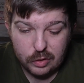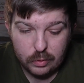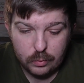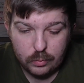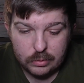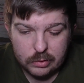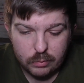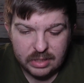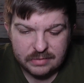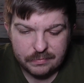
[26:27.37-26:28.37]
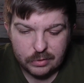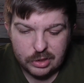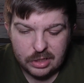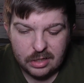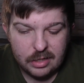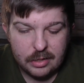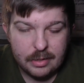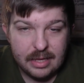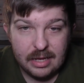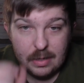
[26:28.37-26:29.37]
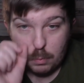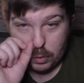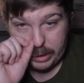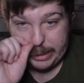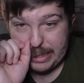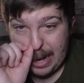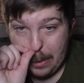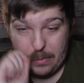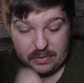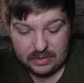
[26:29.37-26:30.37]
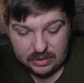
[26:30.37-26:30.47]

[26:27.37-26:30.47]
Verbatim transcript: two to West Virginia in Morgantown.